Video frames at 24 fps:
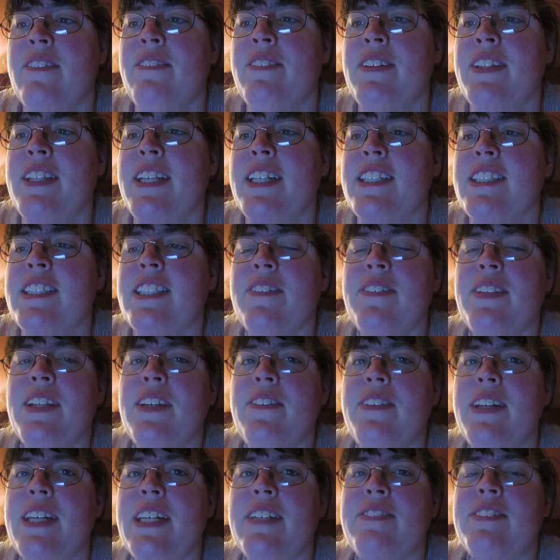But that's something
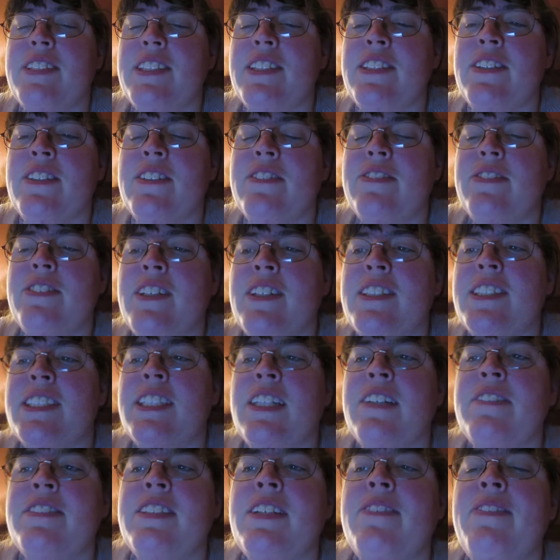we have to learn for
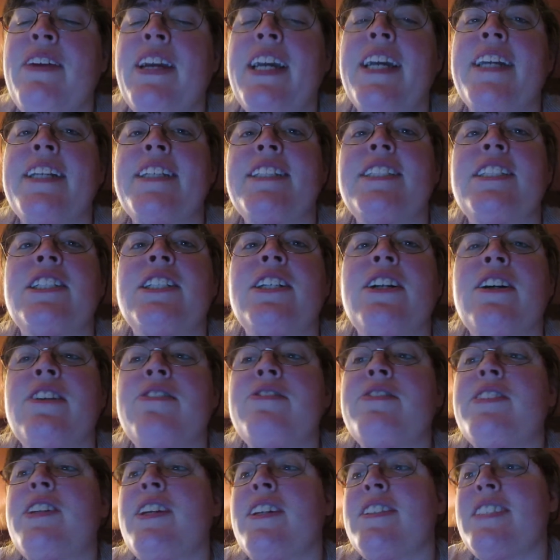ourselves and make a decision on
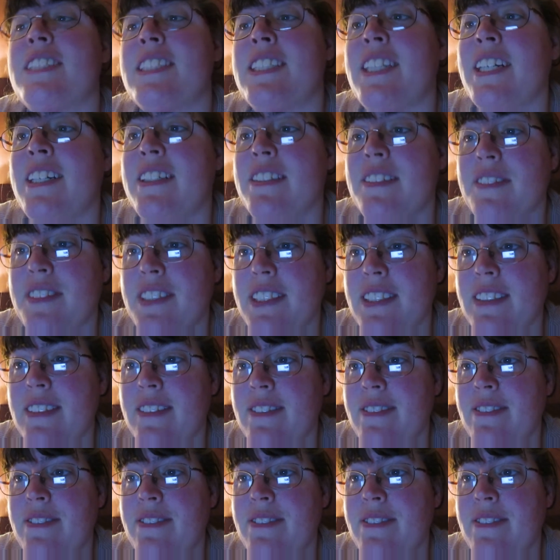for ourselves.